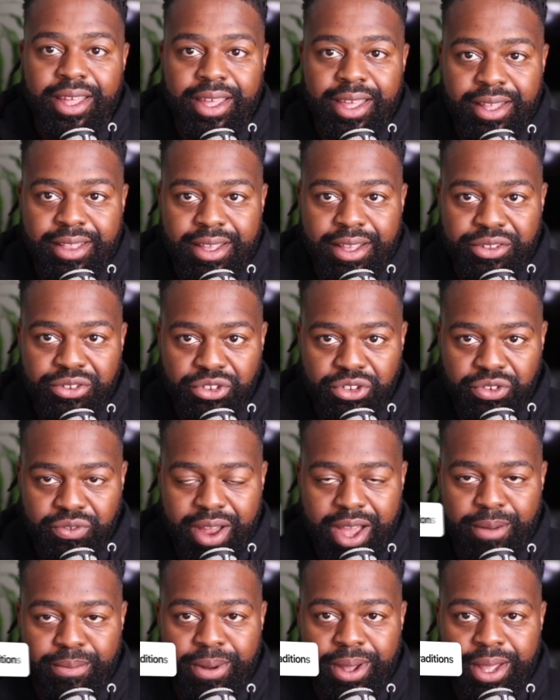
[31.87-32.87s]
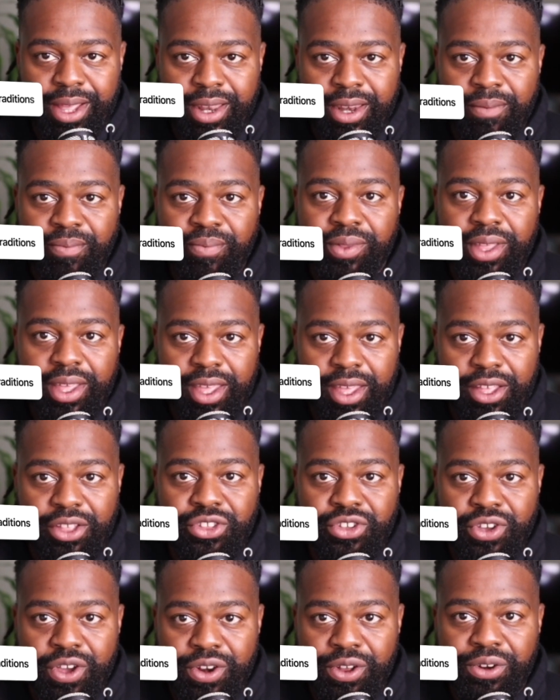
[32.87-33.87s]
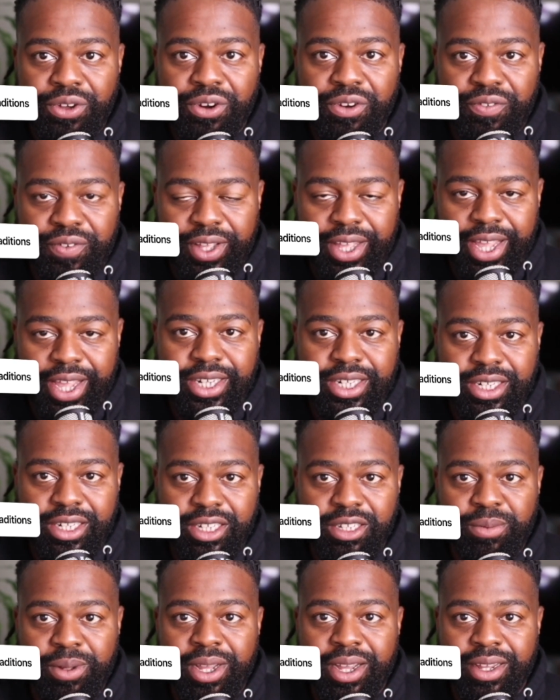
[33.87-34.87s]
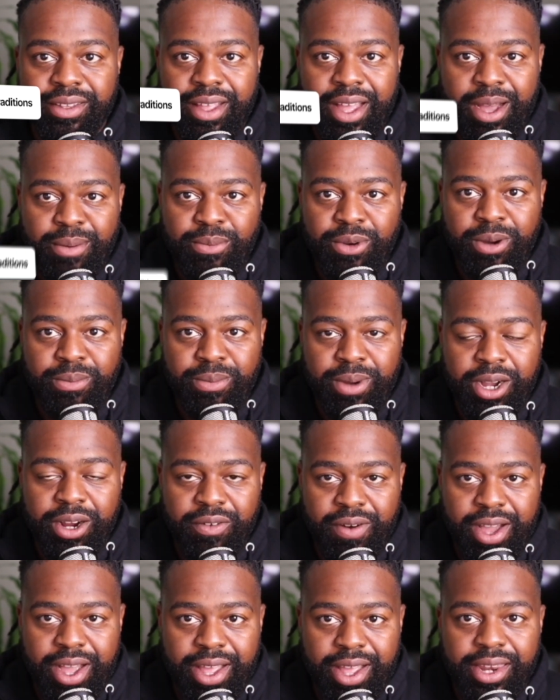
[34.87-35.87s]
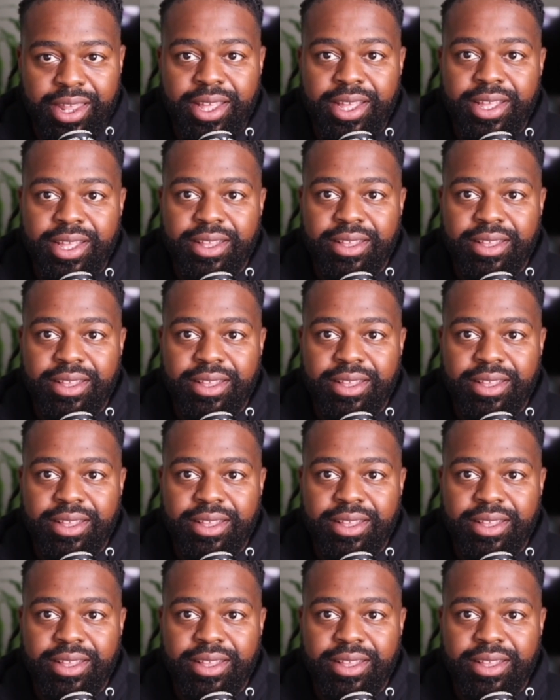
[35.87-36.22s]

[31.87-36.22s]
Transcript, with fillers: hit that subscribe button and turn on notifications because I'm on my grind